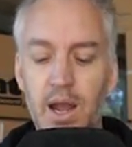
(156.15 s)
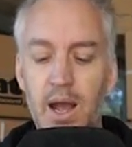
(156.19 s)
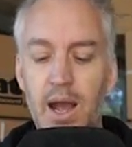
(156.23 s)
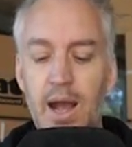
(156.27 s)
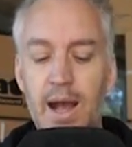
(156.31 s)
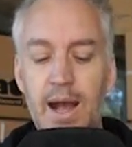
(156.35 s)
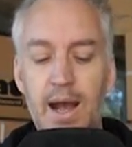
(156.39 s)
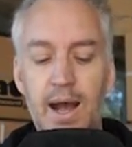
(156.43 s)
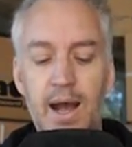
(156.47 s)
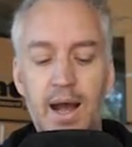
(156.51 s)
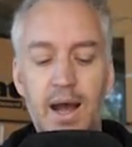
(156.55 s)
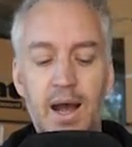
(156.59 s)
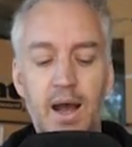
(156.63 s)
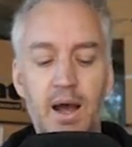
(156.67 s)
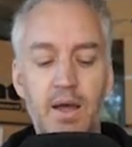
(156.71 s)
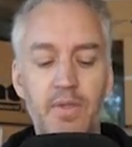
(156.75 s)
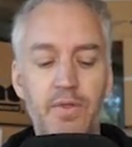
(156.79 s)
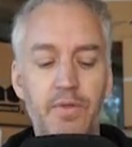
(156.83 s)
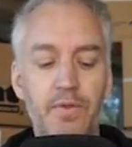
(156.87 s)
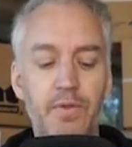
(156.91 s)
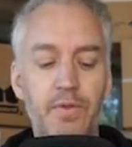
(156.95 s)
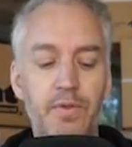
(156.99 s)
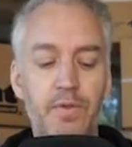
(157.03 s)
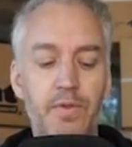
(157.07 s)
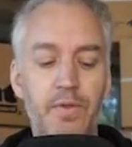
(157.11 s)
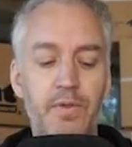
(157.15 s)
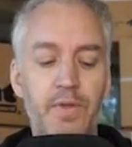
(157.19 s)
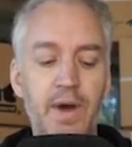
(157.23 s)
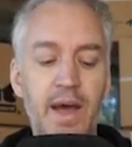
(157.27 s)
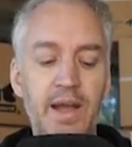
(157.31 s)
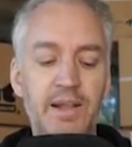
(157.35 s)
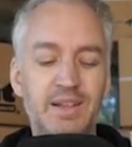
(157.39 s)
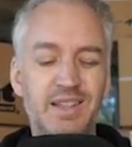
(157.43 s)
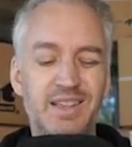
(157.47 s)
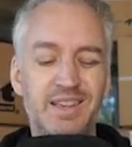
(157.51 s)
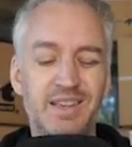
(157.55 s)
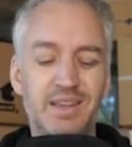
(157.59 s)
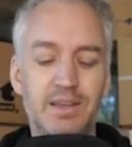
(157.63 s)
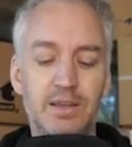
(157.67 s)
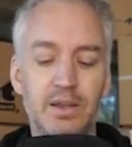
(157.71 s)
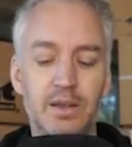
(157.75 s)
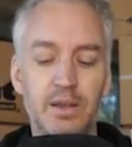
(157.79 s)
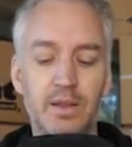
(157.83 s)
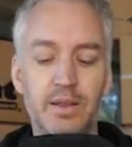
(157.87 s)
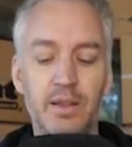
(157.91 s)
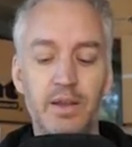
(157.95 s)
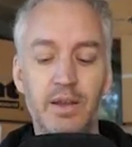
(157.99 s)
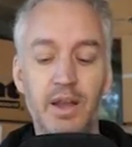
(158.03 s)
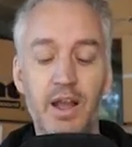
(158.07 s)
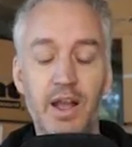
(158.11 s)
That's
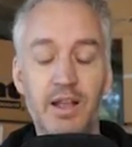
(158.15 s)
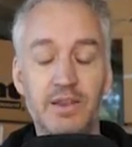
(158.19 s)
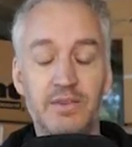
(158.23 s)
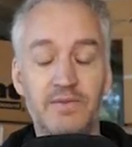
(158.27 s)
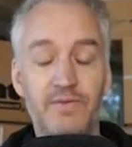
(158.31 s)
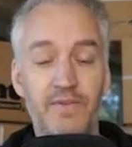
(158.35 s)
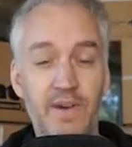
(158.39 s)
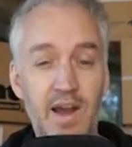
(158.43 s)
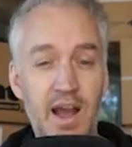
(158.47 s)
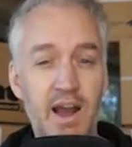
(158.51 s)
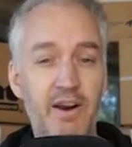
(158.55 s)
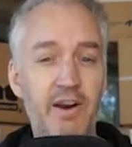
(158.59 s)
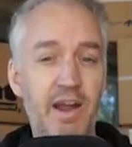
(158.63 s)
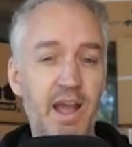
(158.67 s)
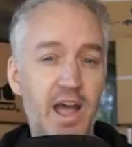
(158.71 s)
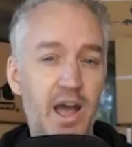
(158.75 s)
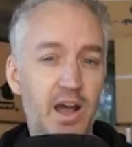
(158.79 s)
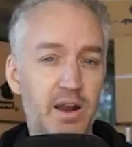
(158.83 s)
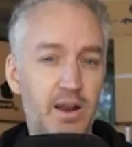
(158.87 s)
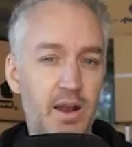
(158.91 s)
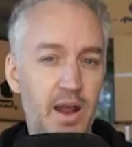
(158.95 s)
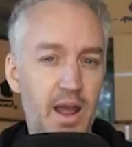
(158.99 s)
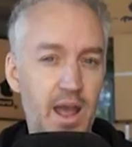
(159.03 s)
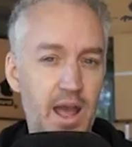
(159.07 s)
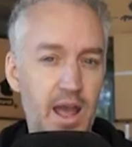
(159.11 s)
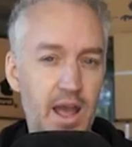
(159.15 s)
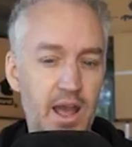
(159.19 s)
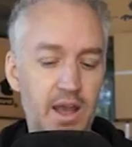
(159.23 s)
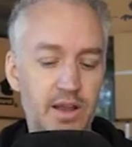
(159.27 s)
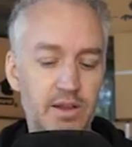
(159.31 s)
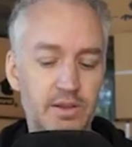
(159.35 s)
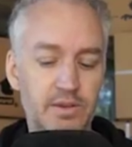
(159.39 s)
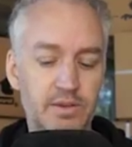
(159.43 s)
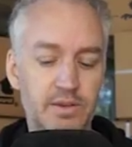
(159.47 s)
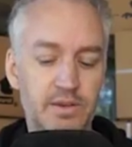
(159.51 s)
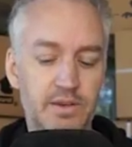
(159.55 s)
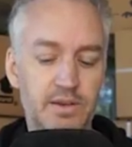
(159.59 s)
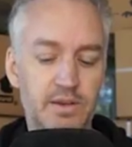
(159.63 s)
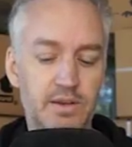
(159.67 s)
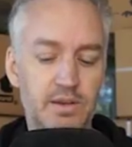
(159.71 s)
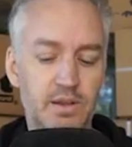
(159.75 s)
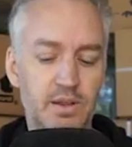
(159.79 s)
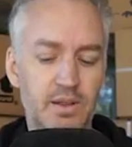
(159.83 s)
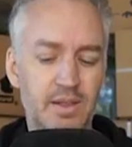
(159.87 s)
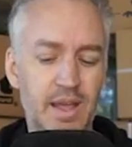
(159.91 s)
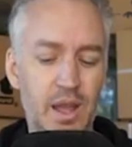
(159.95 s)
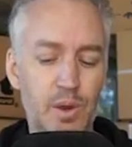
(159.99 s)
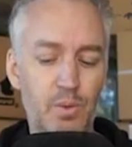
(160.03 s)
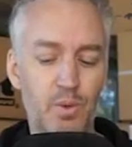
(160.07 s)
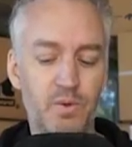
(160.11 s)
as far out as
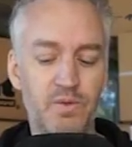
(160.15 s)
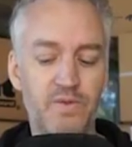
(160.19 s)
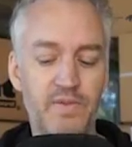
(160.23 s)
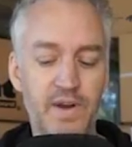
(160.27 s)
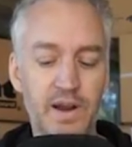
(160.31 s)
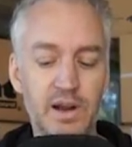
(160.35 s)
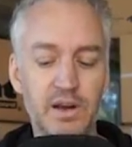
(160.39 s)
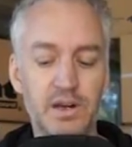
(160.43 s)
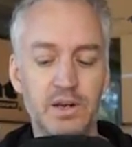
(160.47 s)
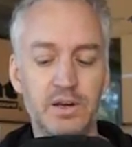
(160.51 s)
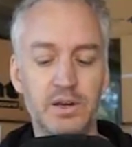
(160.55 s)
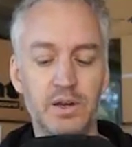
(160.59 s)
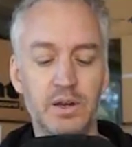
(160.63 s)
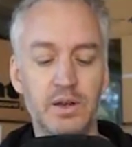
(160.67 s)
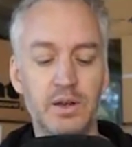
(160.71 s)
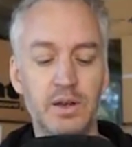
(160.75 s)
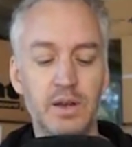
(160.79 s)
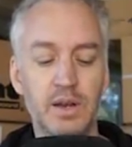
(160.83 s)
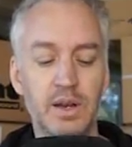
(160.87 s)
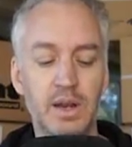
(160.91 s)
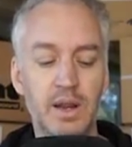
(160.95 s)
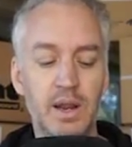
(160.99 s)
they will function.